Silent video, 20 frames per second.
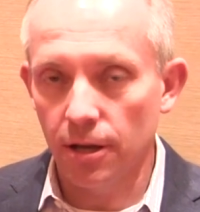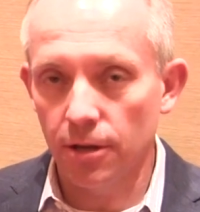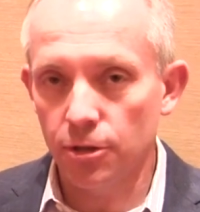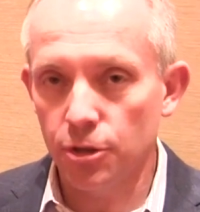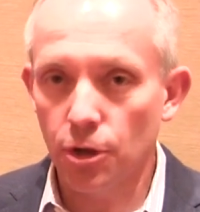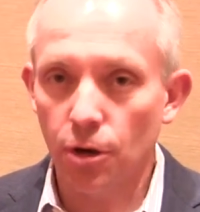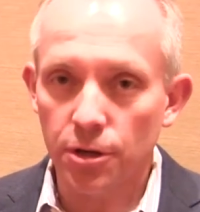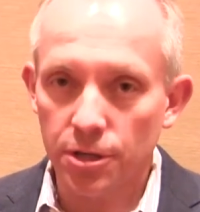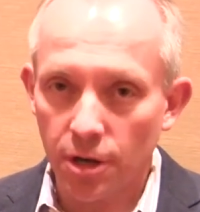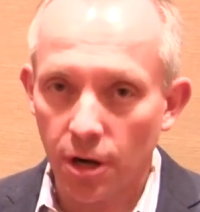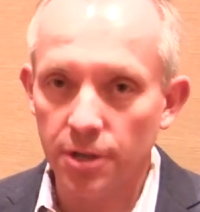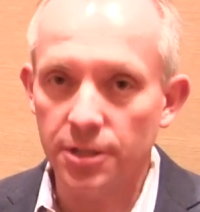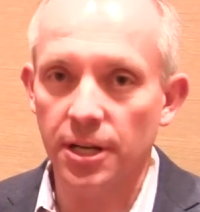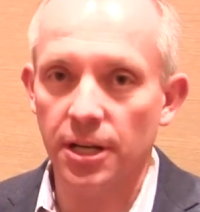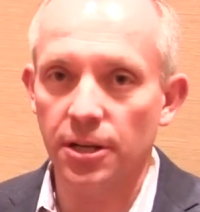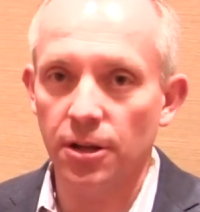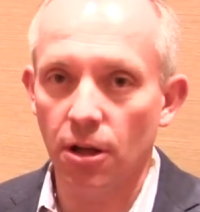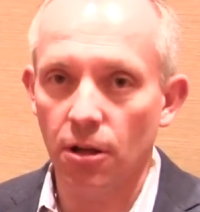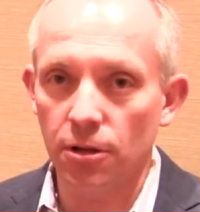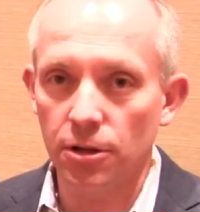Sure Start
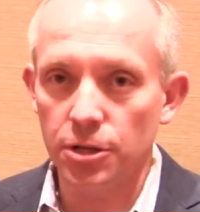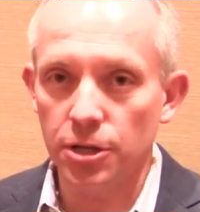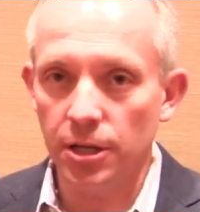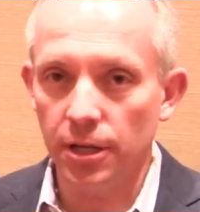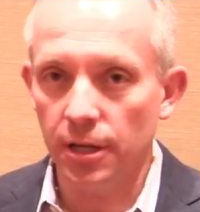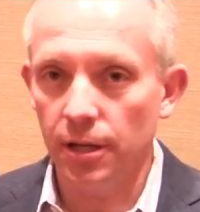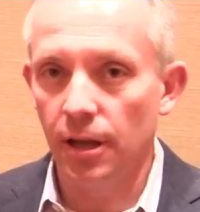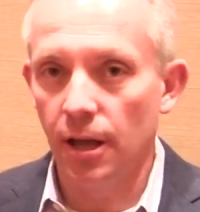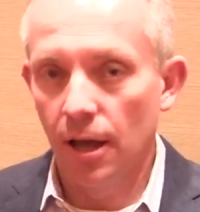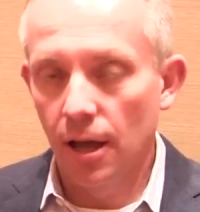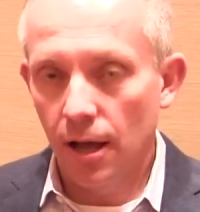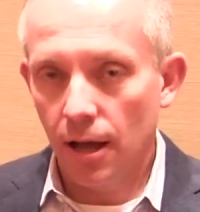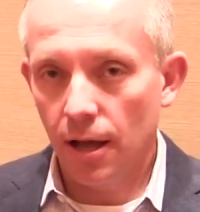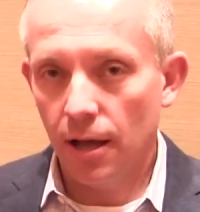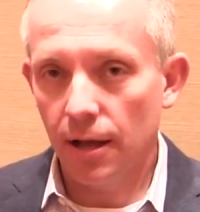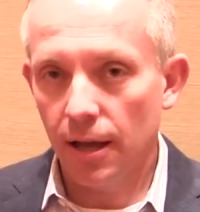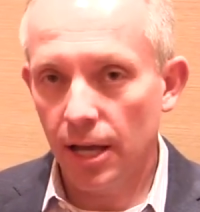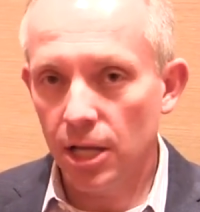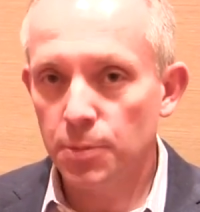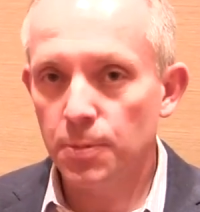technology,
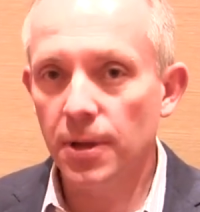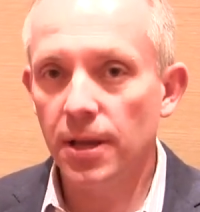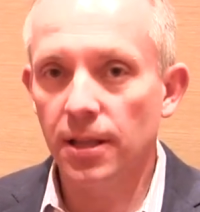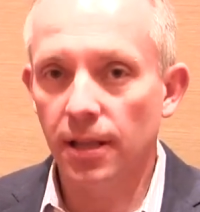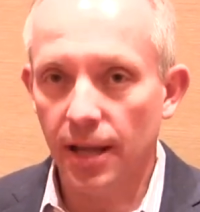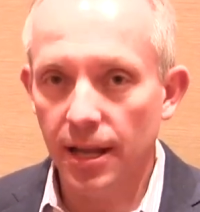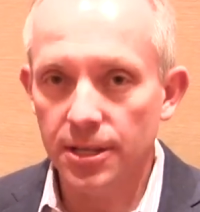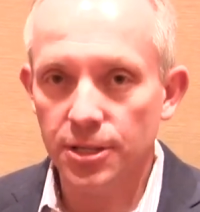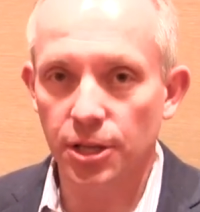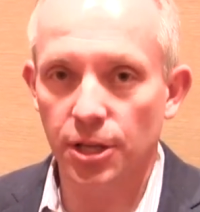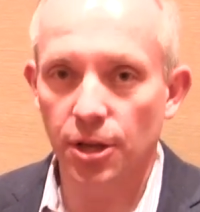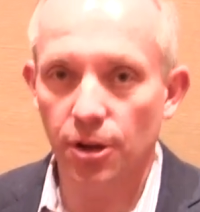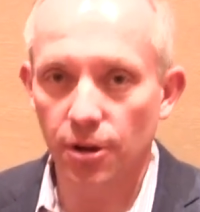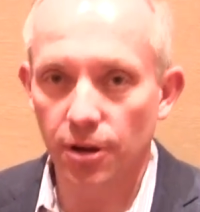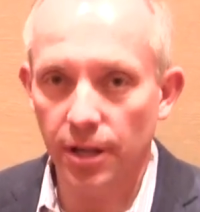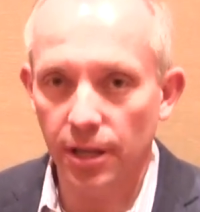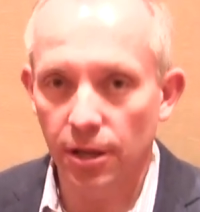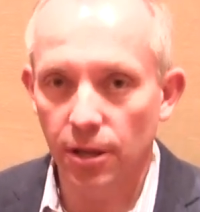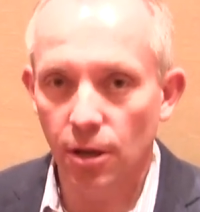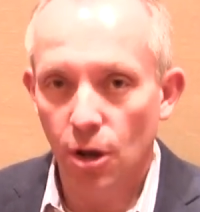HP Client
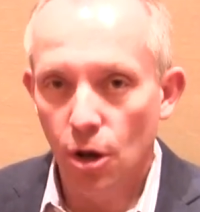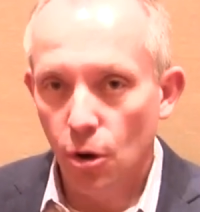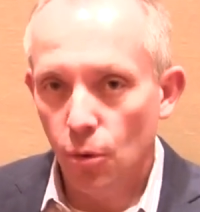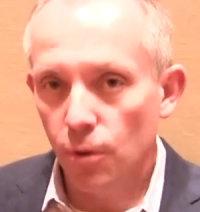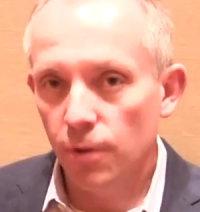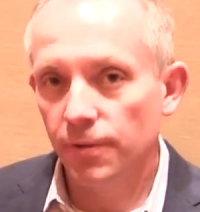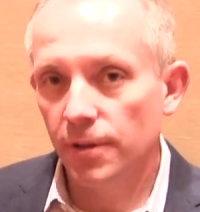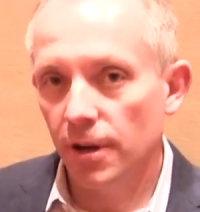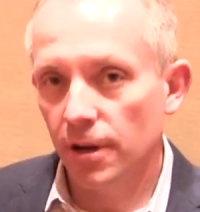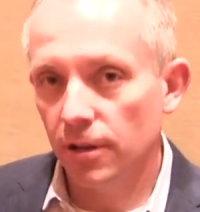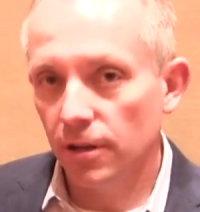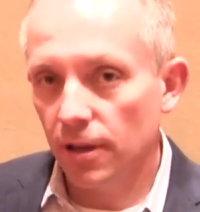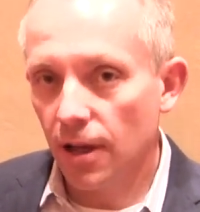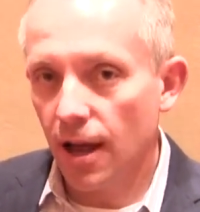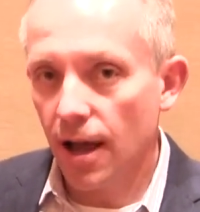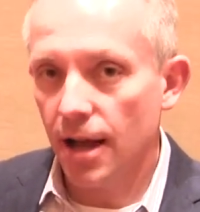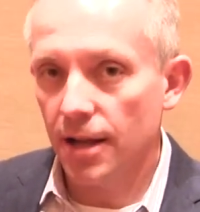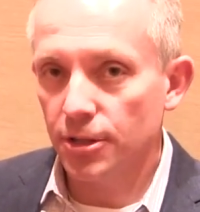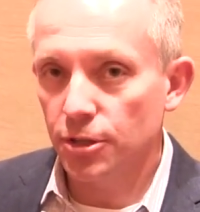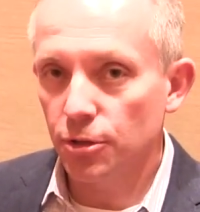Security, we've done a
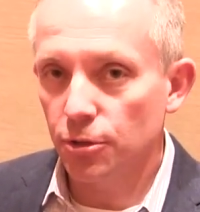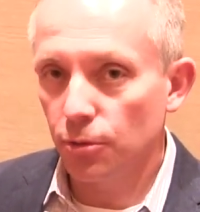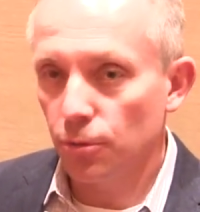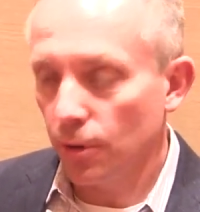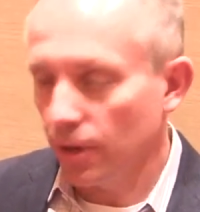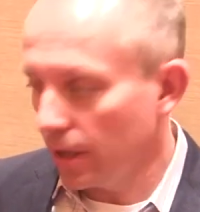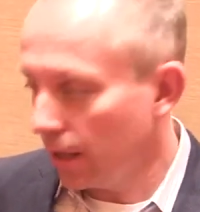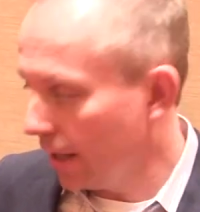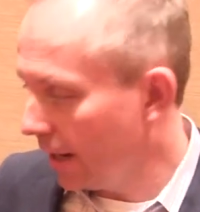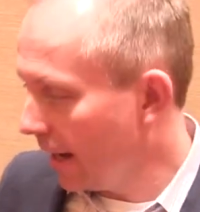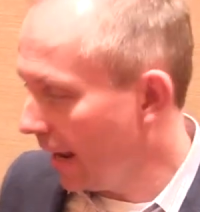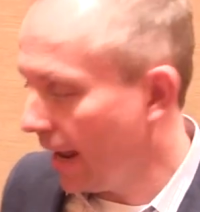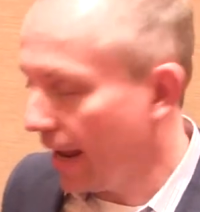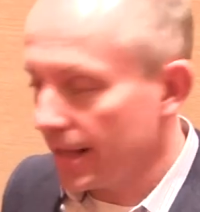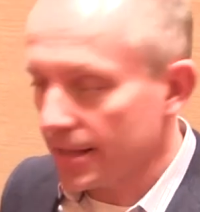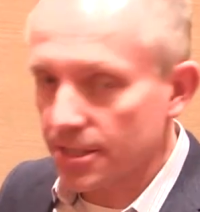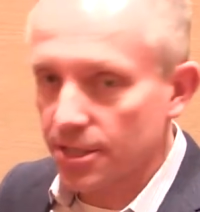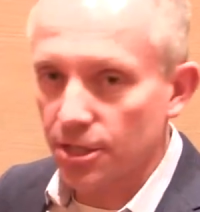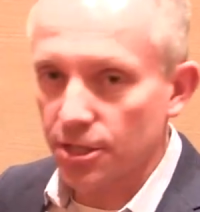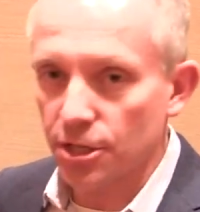lot to
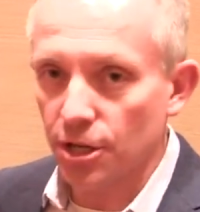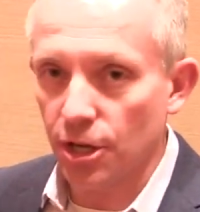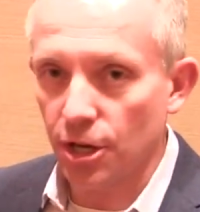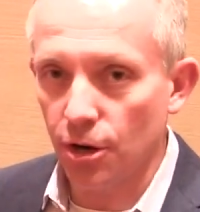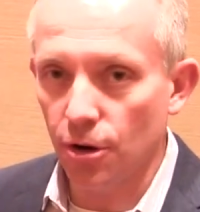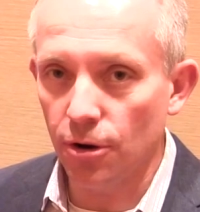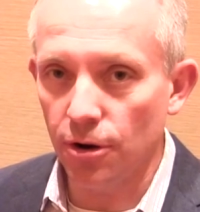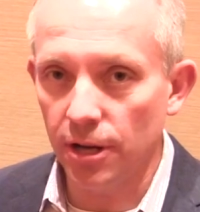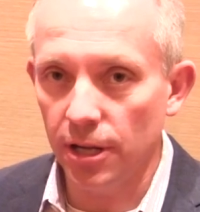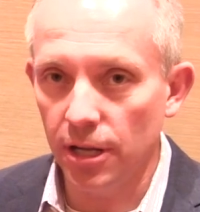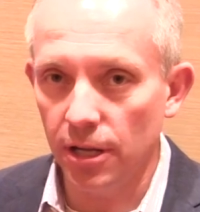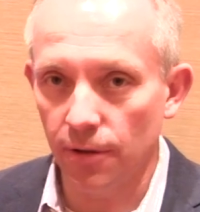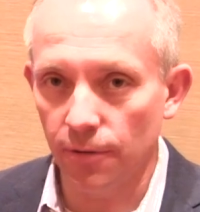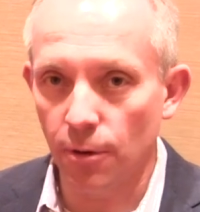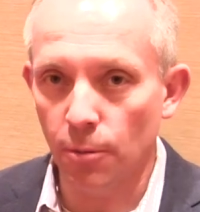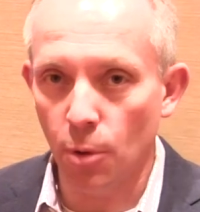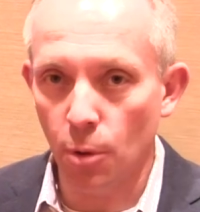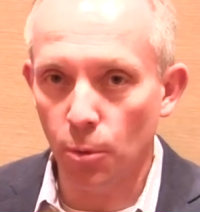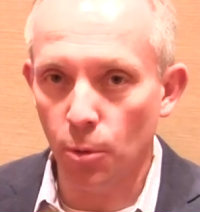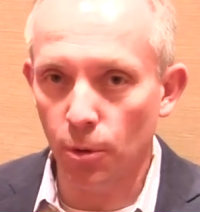enhance the security of
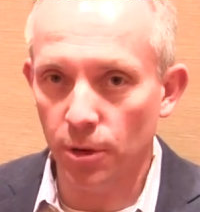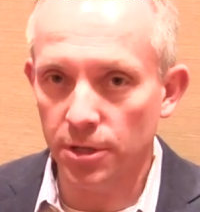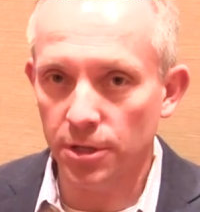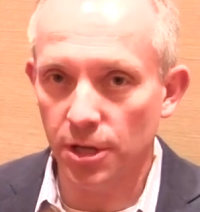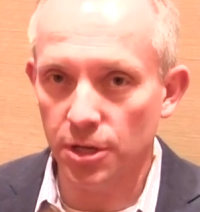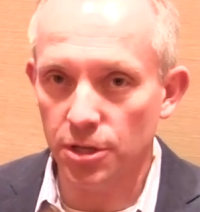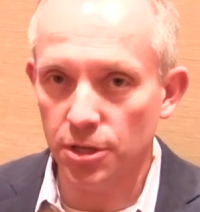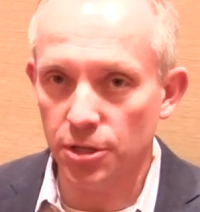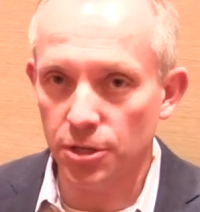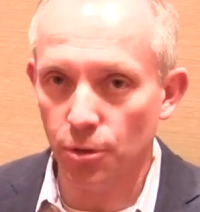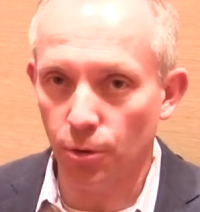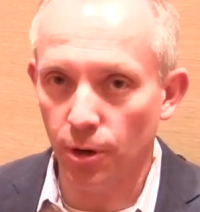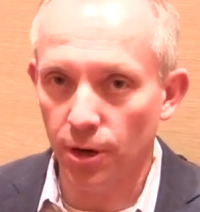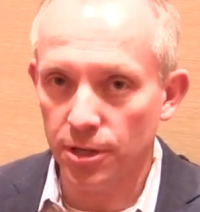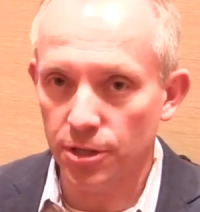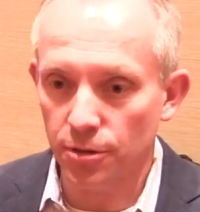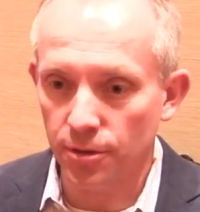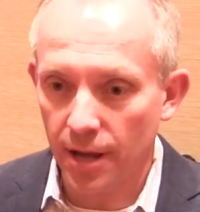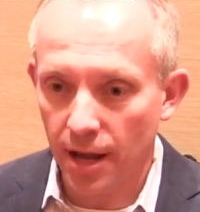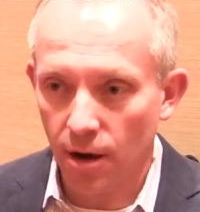our mobile workstation
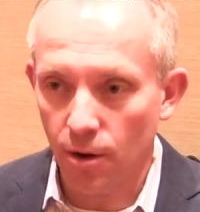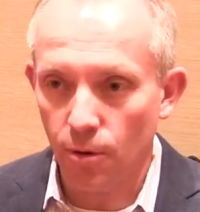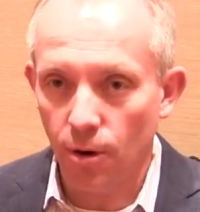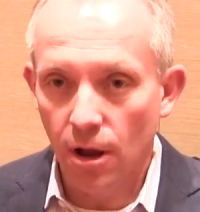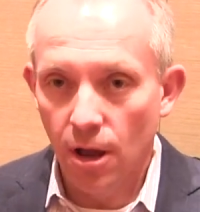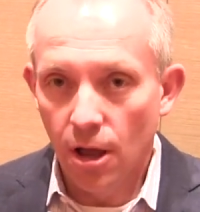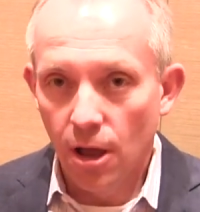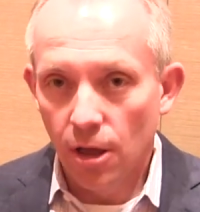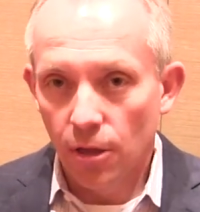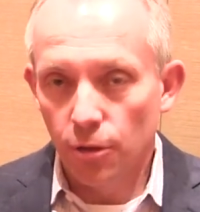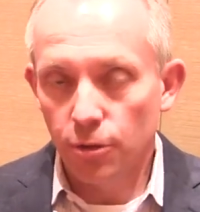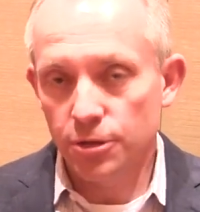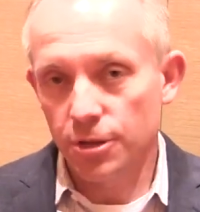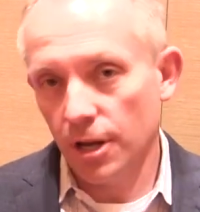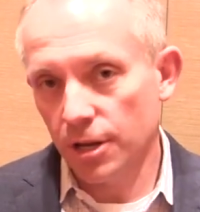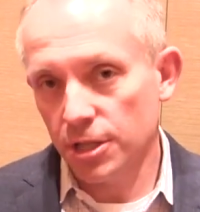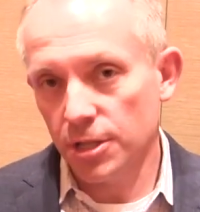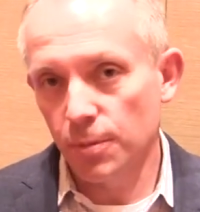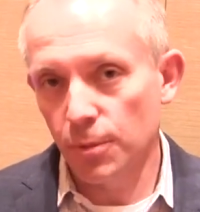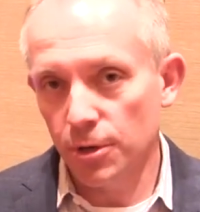storage. So now those
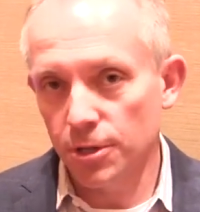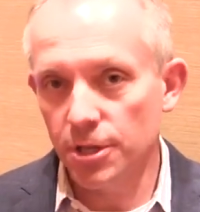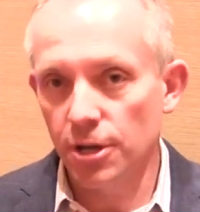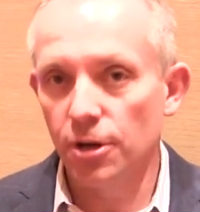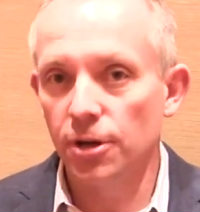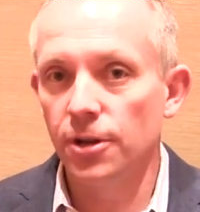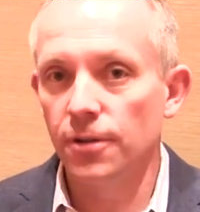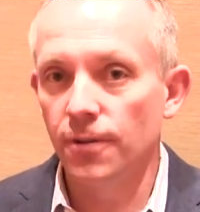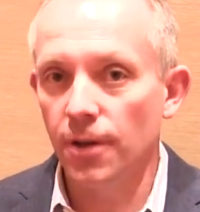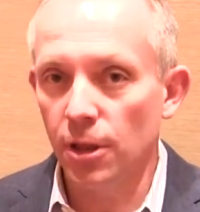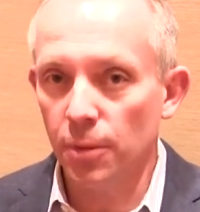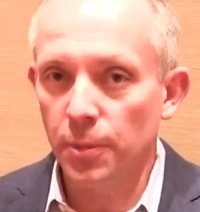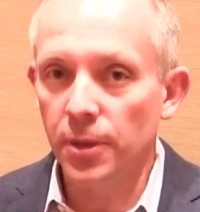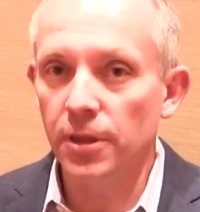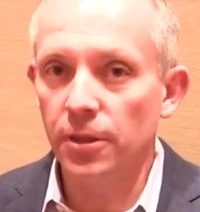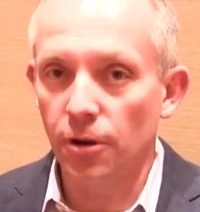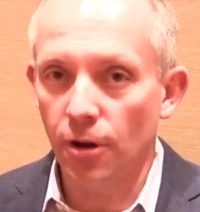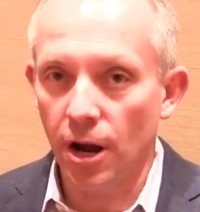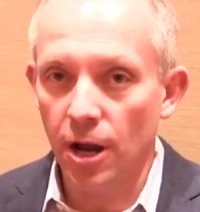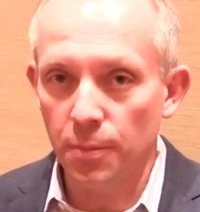customers that are
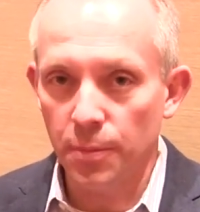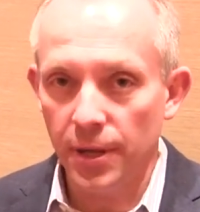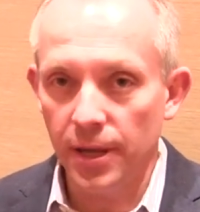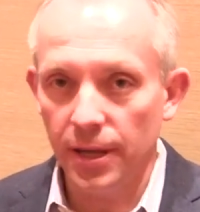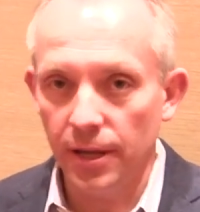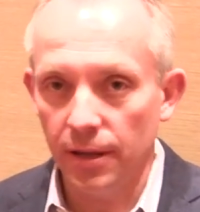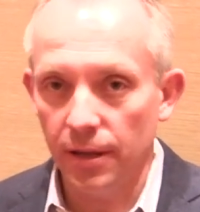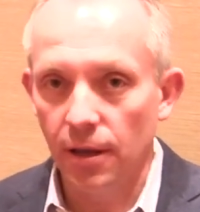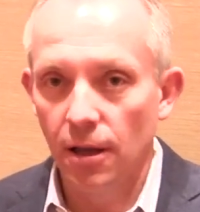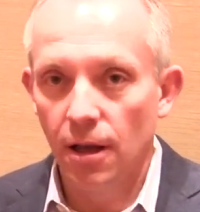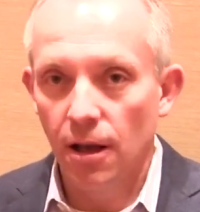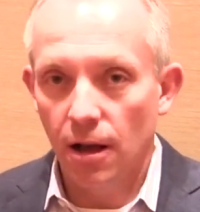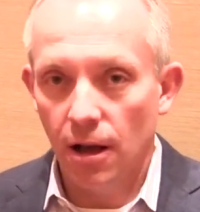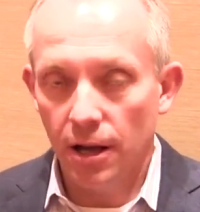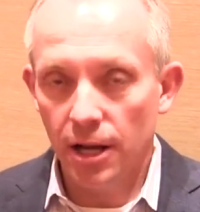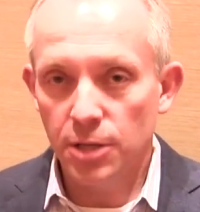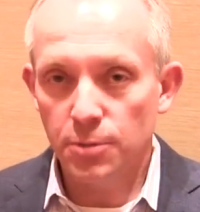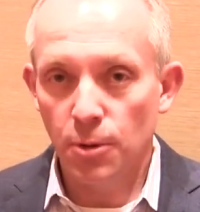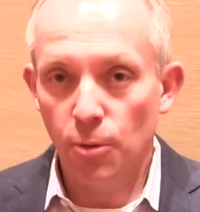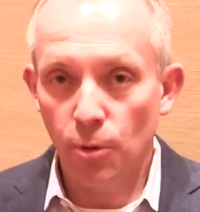developing their IP
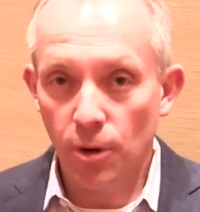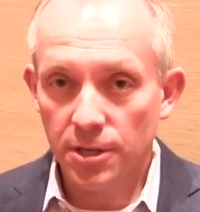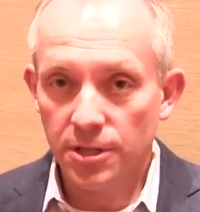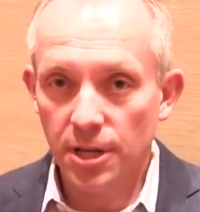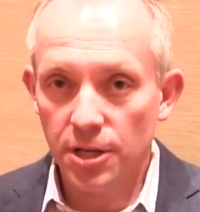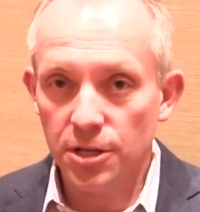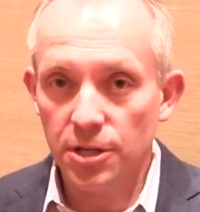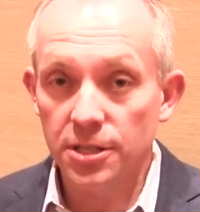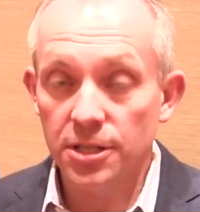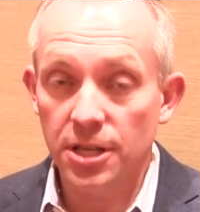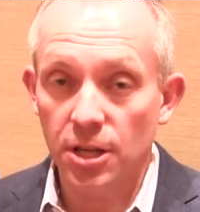on HP workstations